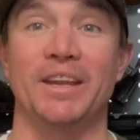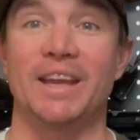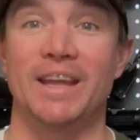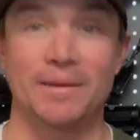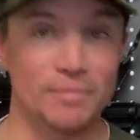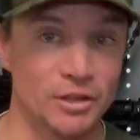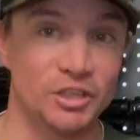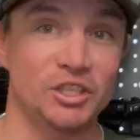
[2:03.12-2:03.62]
the
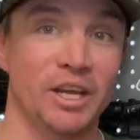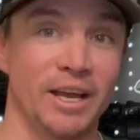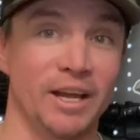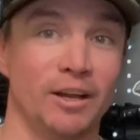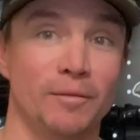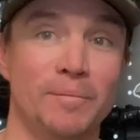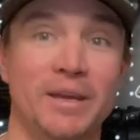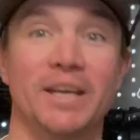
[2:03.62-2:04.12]
name of the
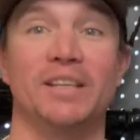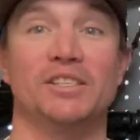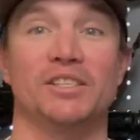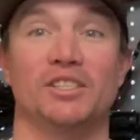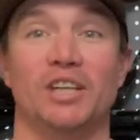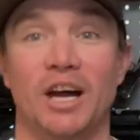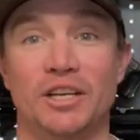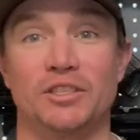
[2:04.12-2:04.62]
channel being
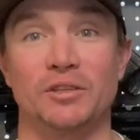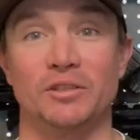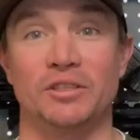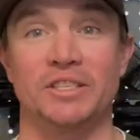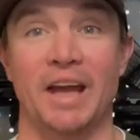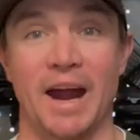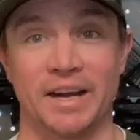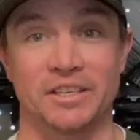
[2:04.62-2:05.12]
Sawtooth
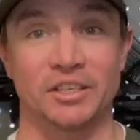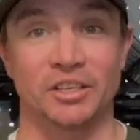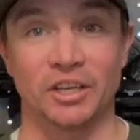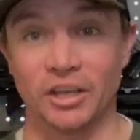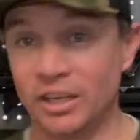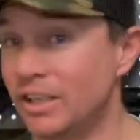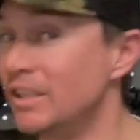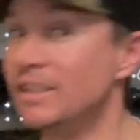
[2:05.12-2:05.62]

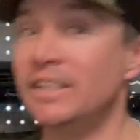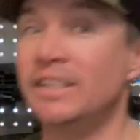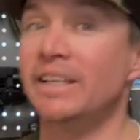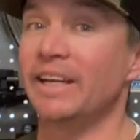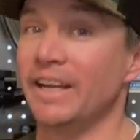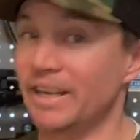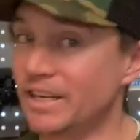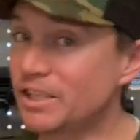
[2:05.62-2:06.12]
Tactical,
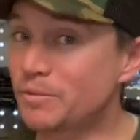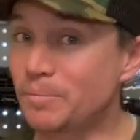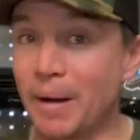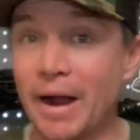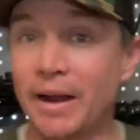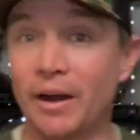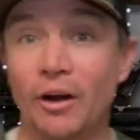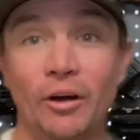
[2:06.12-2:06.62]
and
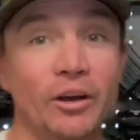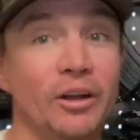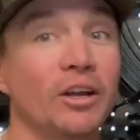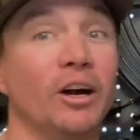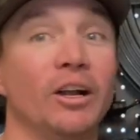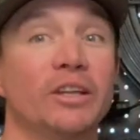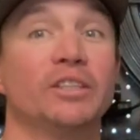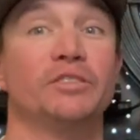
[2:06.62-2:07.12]
despite owning
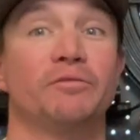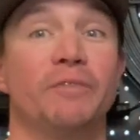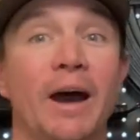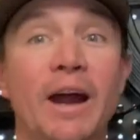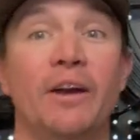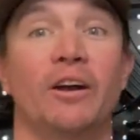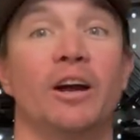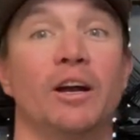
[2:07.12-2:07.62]
all these
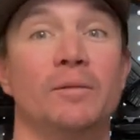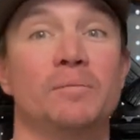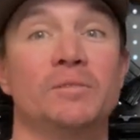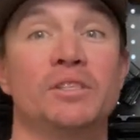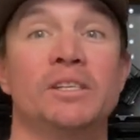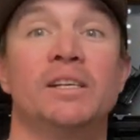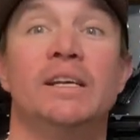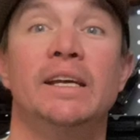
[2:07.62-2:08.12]

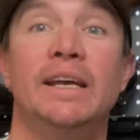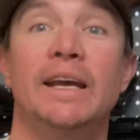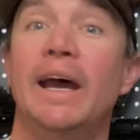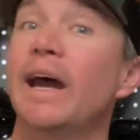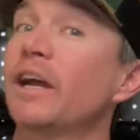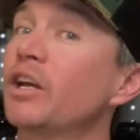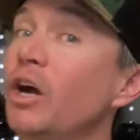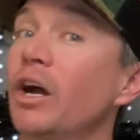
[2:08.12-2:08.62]
firearms
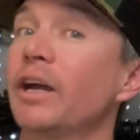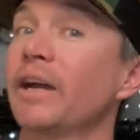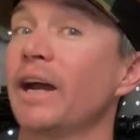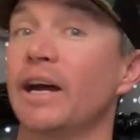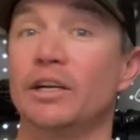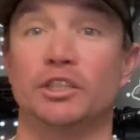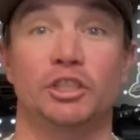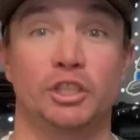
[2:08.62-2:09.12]
and going
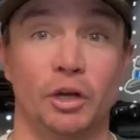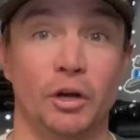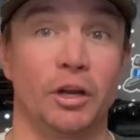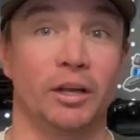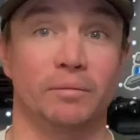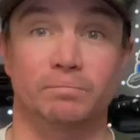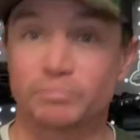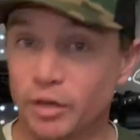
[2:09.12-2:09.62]
out
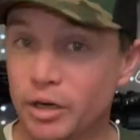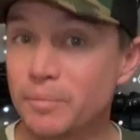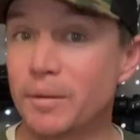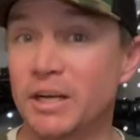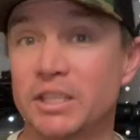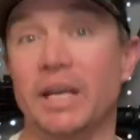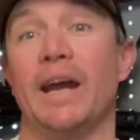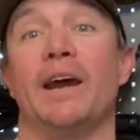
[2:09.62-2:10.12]
shooting pretty
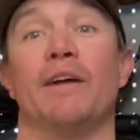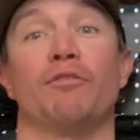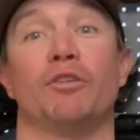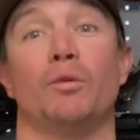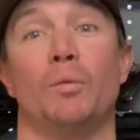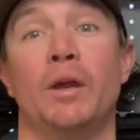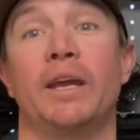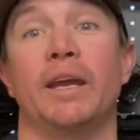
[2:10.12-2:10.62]
much
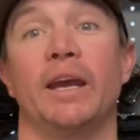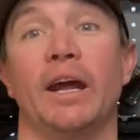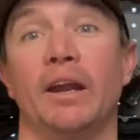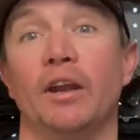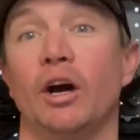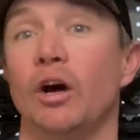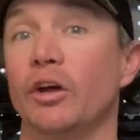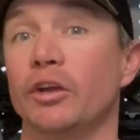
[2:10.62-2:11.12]
every
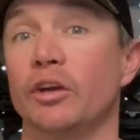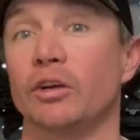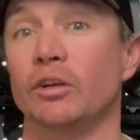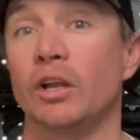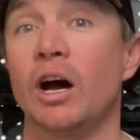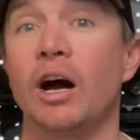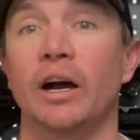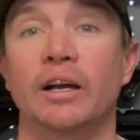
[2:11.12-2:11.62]
weekend all year
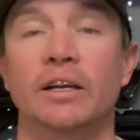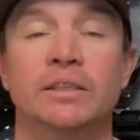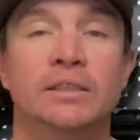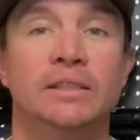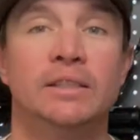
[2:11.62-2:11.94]
long.